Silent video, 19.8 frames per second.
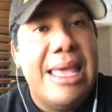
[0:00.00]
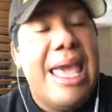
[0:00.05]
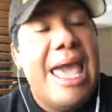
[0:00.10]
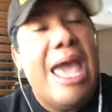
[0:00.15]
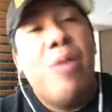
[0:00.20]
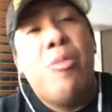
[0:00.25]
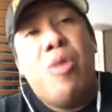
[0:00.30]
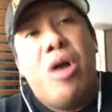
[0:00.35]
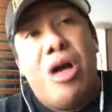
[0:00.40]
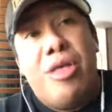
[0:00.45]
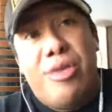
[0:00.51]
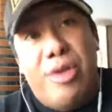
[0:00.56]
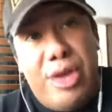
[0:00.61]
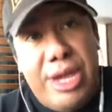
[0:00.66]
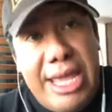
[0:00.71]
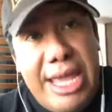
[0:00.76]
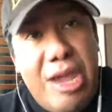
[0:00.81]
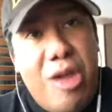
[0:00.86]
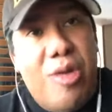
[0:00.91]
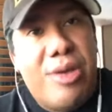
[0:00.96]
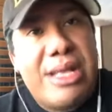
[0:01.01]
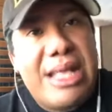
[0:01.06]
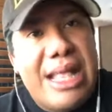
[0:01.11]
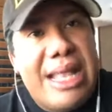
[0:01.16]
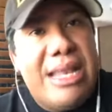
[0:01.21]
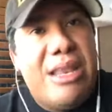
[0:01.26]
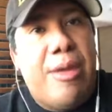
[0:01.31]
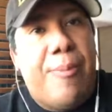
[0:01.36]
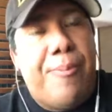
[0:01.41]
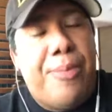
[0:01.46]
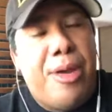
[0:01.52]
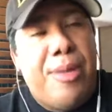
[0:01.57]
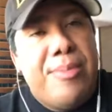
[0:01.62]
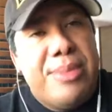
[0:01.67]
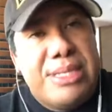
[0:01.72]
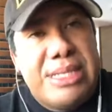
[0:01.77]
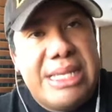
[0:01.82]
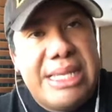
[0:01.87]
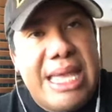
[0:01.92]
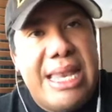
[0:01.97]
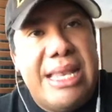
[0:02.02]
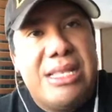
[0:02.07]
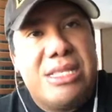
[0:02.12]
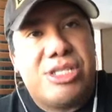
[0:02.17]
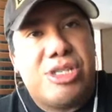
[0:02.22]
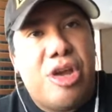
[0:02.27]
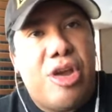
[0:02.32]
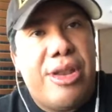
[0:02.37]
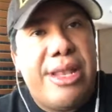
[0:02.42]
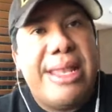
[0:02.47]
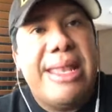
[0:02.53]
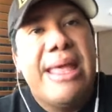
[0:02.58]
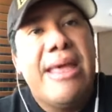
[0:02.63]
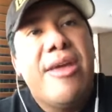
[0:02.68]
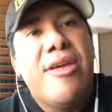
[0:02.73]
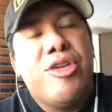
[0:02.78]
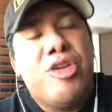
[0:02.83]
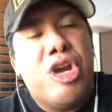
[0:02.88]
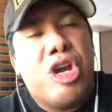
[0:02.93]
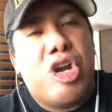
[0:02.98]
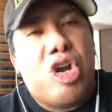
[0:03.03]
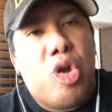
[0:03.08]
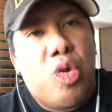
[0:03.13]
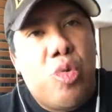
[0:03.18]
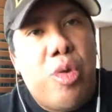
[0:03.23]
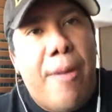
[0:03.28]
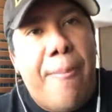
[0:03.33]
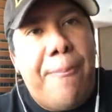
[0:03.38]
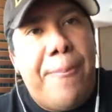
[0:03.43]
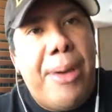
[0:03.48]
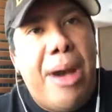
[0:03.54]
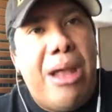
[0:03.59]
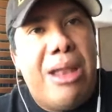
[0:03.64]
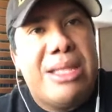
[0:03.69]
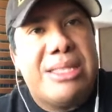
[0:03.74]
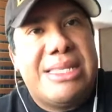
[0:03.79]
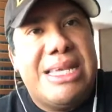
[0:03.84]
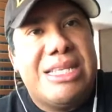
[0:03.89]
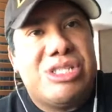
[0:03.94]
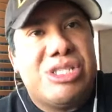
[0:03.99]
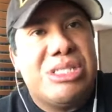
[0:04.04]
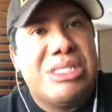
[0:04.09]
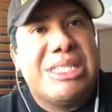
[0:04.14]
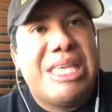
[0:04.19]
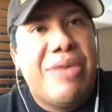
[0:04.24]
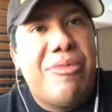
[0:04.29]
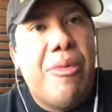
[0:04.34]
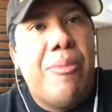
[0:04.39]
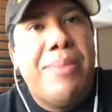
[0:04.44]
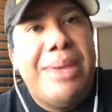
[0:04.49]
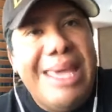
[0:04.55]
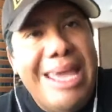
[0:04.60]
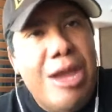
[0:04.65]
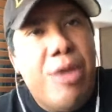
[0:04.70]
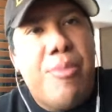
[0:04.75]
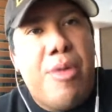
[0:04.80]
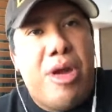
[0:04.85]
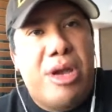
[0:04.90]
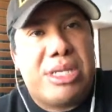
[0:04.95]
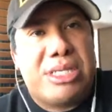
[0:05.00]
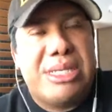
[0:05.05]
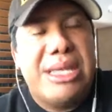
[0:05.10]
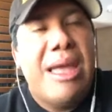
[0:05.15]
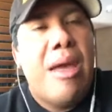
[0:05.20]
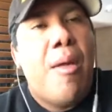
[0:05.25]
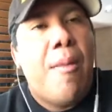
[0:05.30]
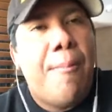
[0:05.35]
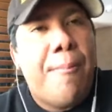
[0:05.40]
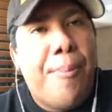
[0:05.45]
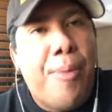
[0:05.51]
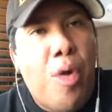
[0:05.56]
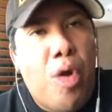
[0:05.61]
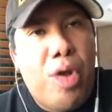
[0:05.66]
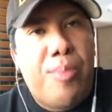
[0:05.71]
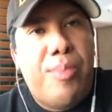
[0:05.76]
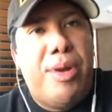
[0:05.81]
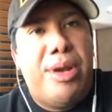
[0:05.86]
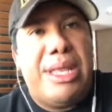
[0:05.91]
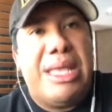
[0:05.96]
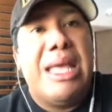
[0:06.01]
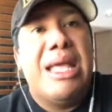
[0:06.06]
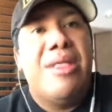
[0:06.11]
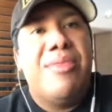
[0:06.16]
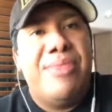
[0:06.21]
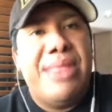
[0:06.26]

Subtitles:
And while they're here and getting their permits and getting started, your corrupt politicians give them earmarks, pork money.